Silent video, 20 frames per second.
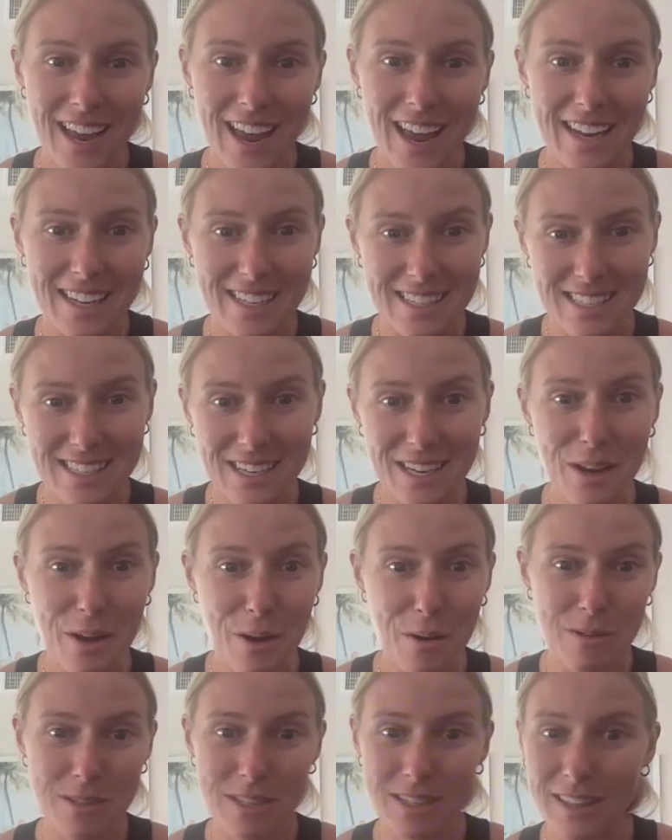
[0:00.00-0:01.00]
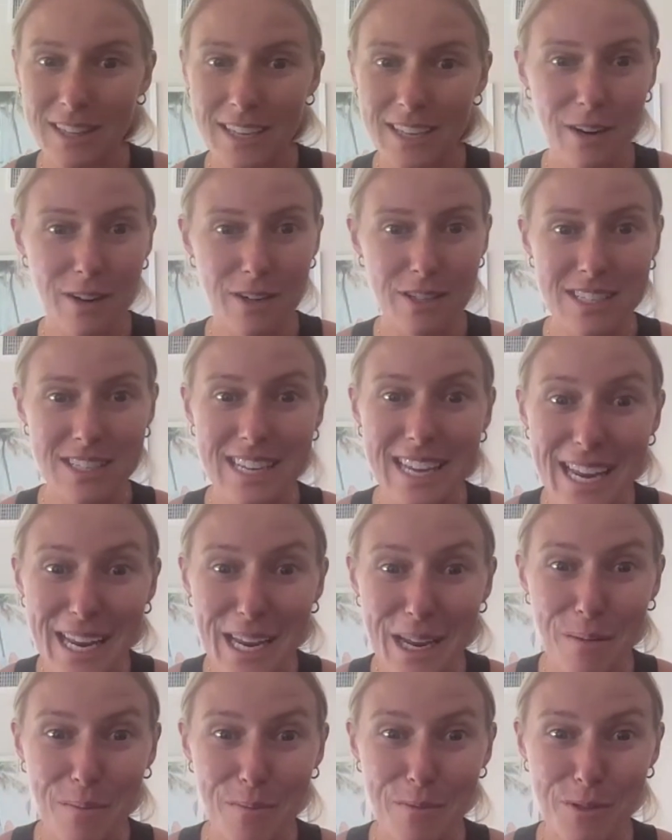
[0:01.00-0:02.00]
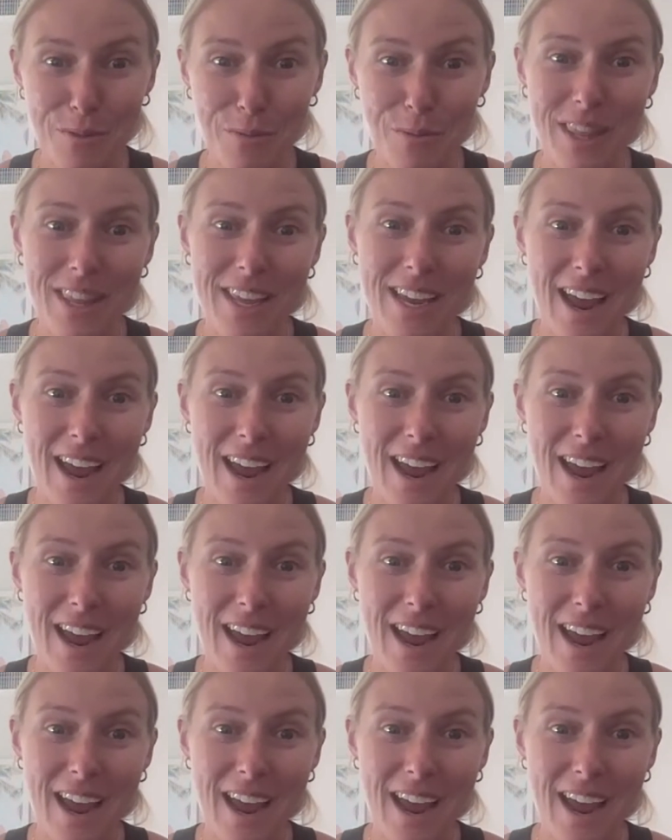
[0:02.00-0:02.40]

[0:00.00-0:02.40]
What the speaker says: and CEOs and leaders' teams when